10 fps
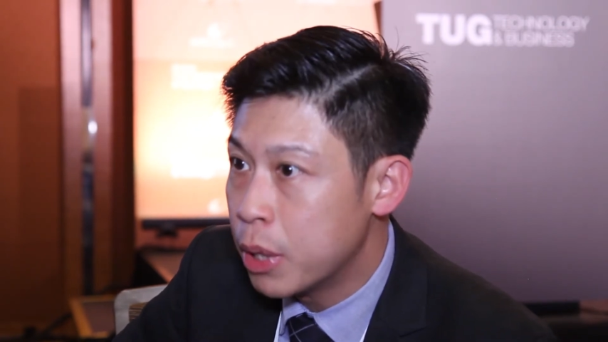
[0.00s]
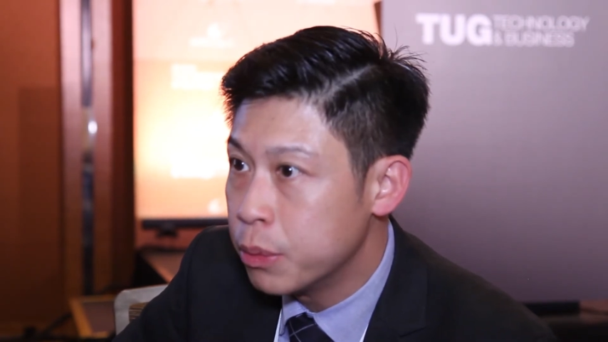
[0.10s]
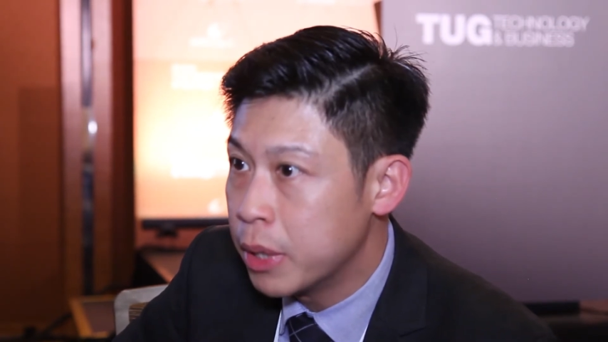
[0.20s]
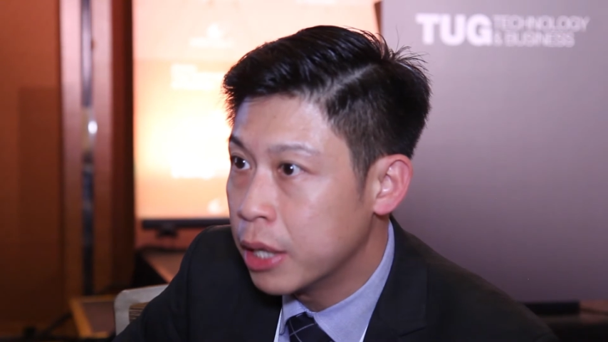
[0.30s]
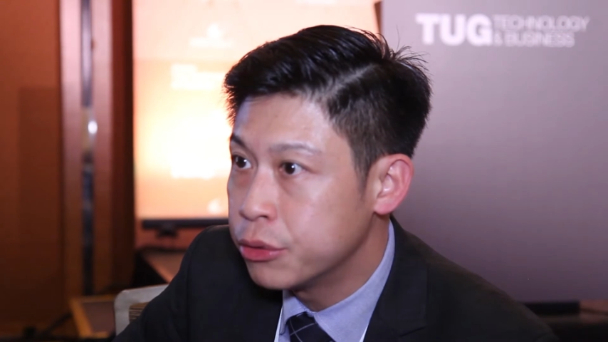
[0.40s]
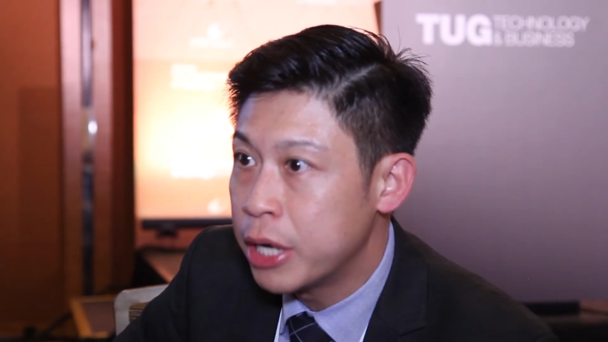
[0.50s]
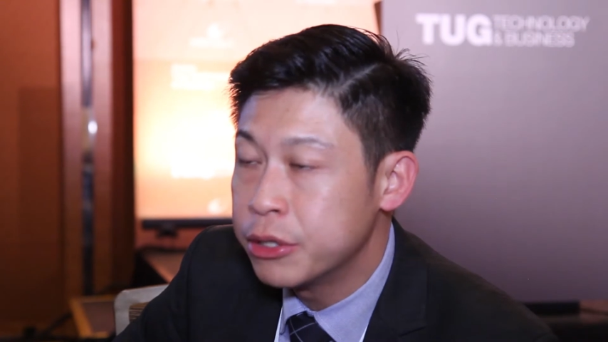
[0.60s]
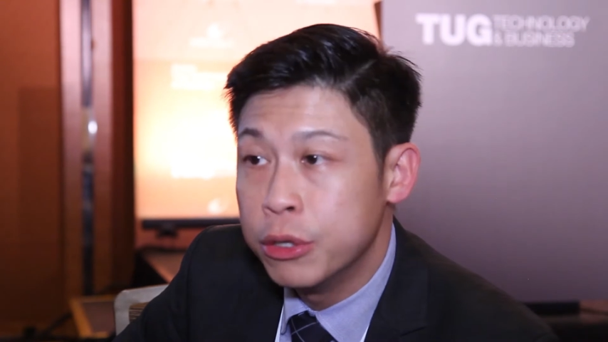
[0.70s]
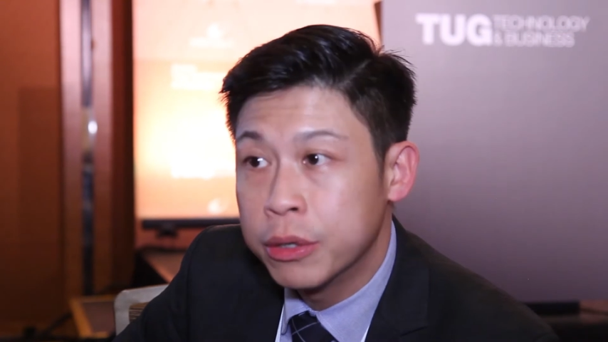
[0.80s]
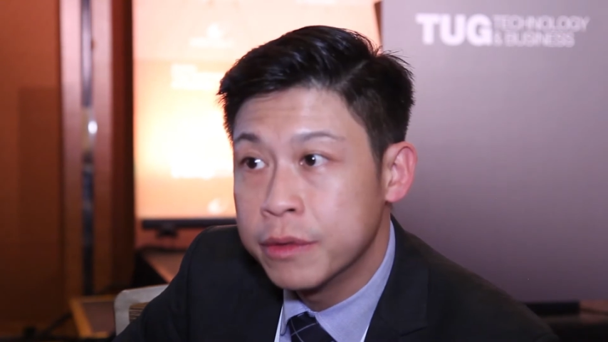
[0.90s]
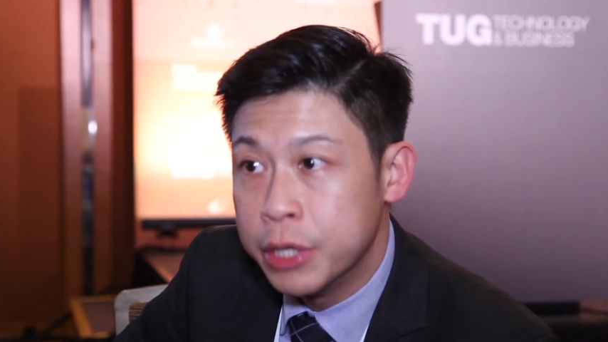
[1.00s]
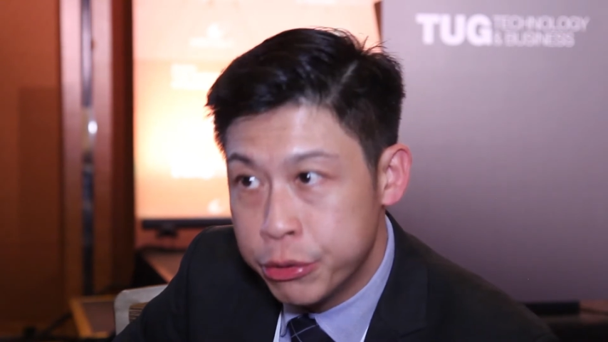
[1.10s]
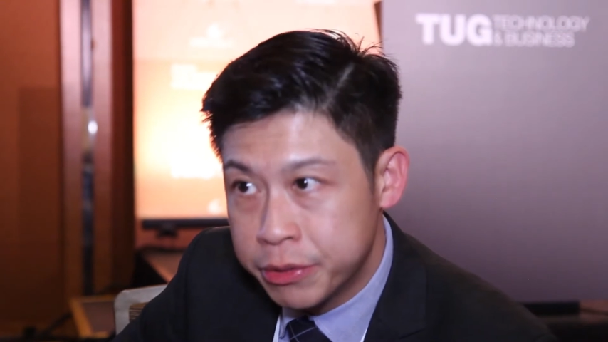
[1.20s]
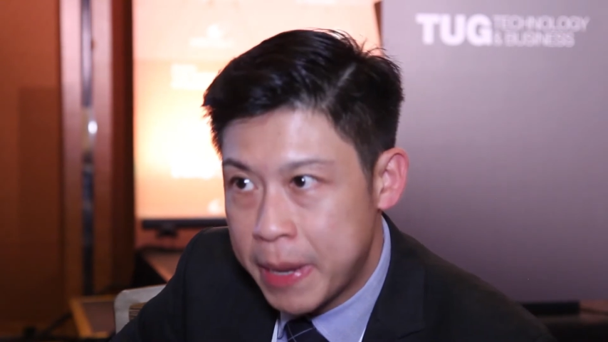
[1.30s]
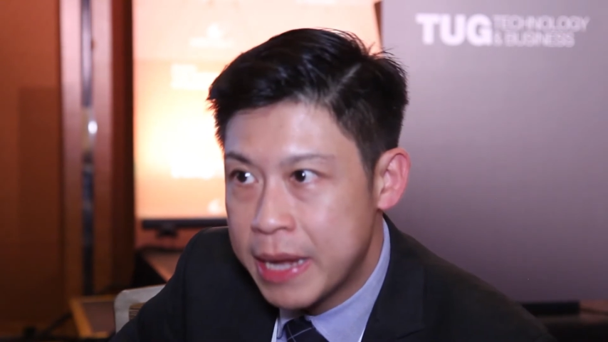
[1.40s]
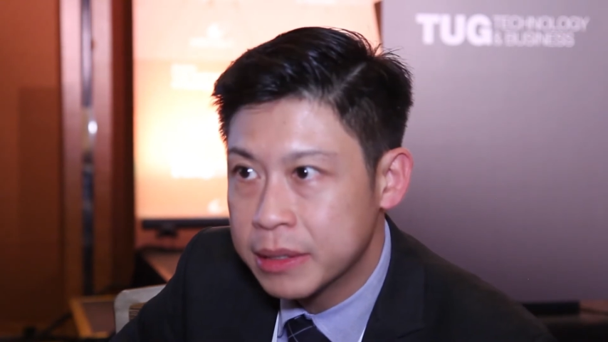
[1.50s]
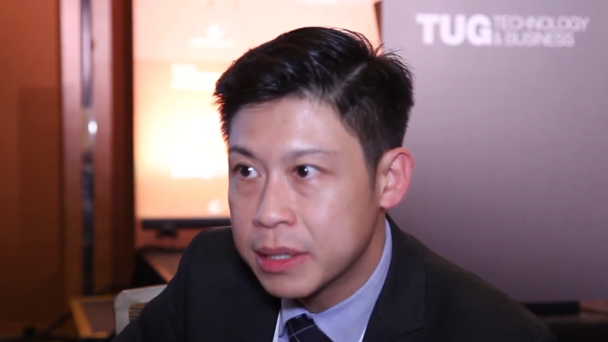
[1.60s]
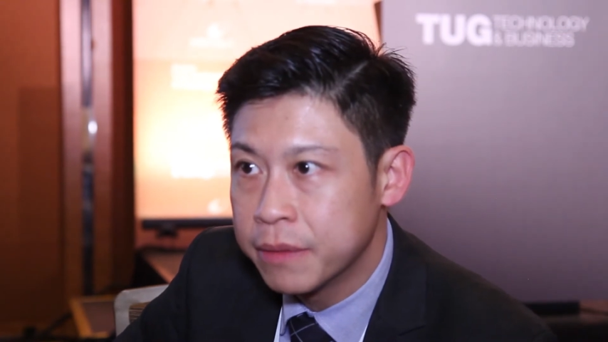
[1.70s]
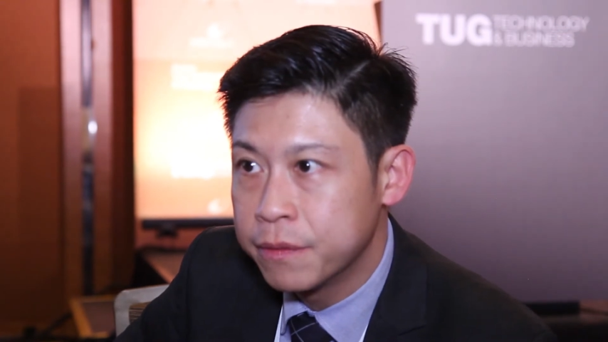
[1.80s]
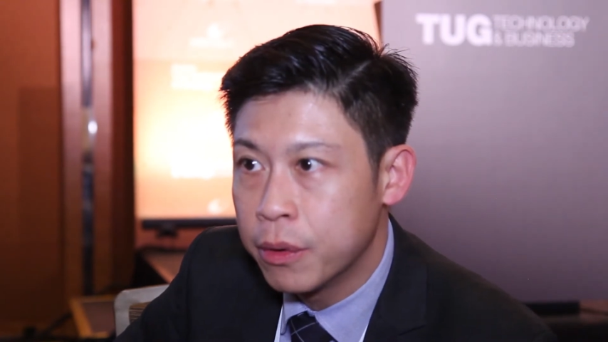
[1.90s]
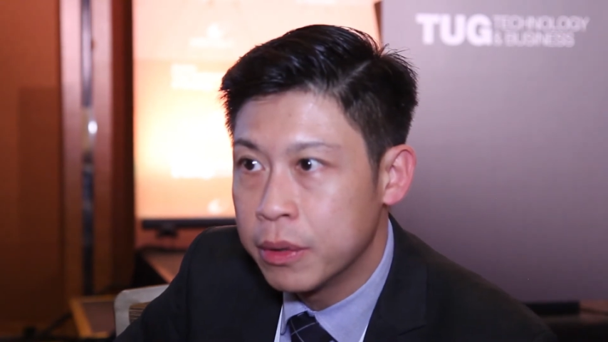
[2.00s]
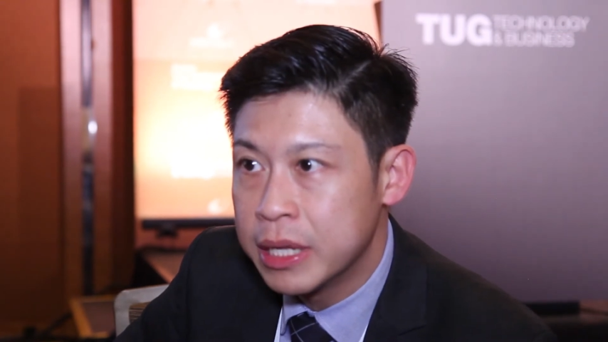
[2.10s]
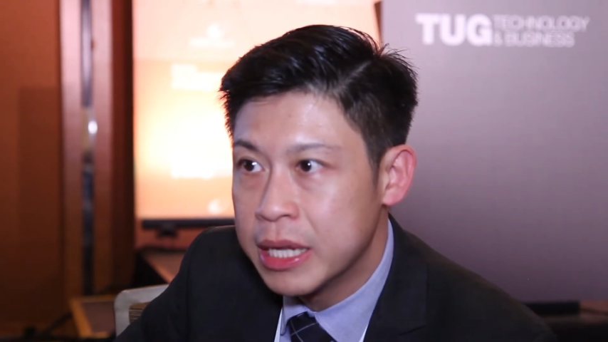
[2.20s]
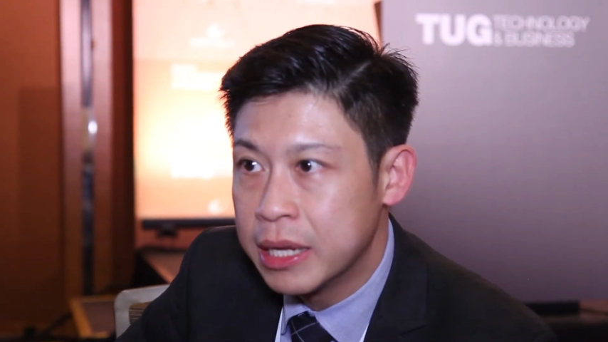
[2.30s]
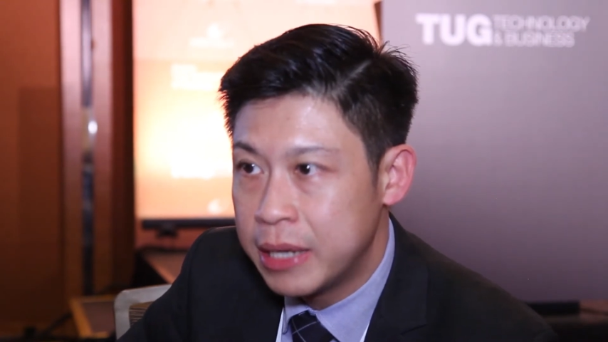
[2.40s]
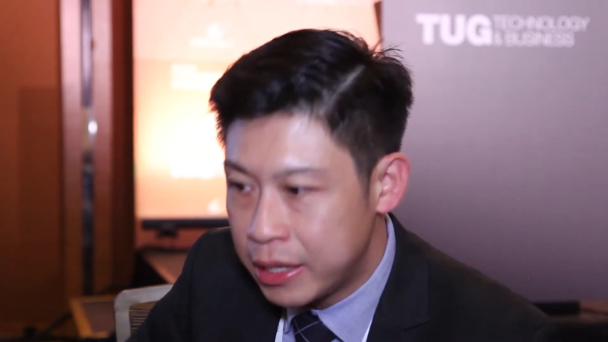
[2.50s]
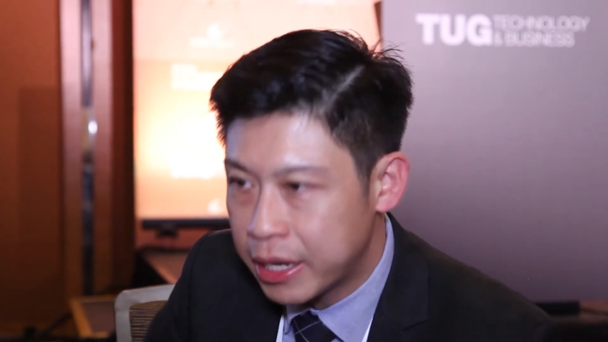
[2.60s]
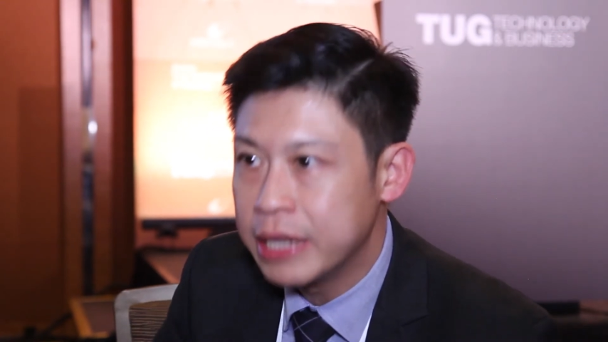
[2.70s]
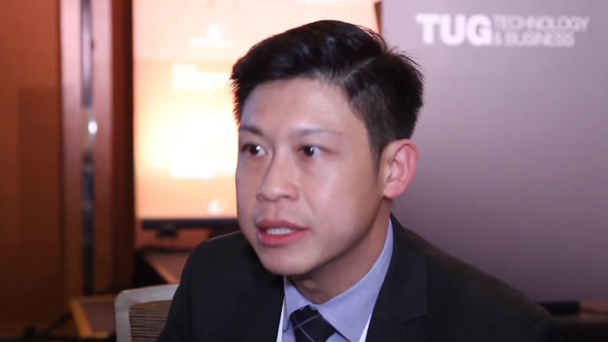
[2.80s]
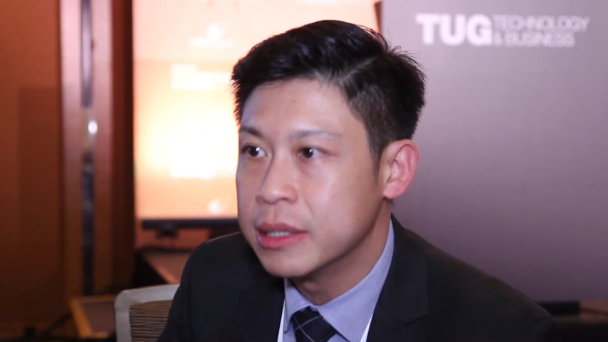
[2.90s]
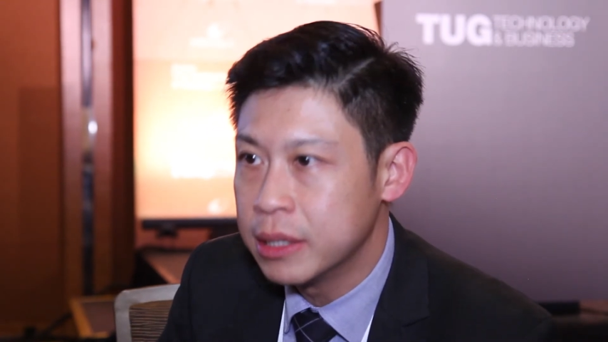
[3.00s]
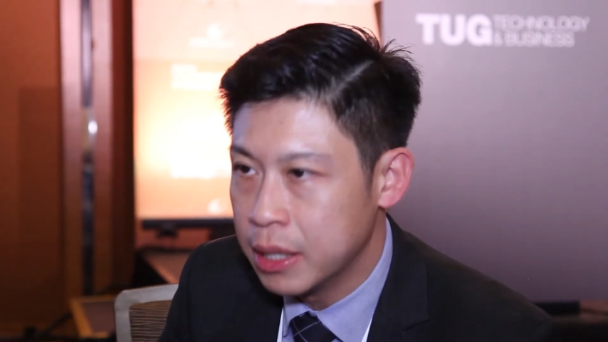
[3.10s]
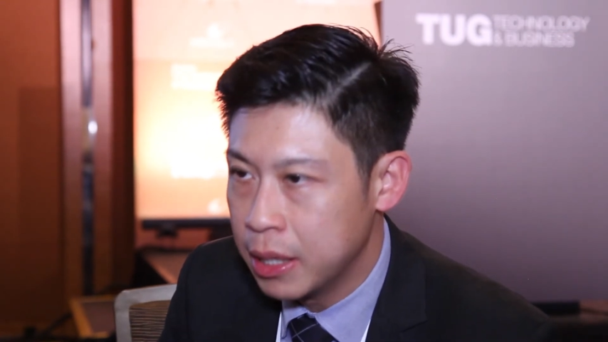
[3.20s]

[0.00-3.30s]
when we are trying to look for new space for the dedicated